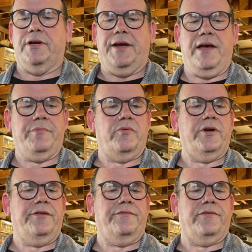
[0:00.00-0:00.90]
happy
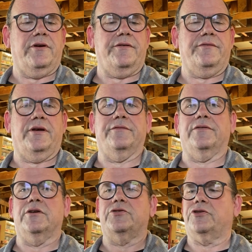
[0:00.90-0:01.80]
with for a
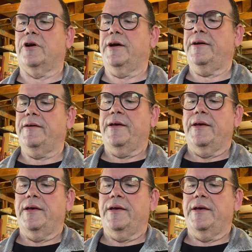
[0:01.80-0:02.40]
first try.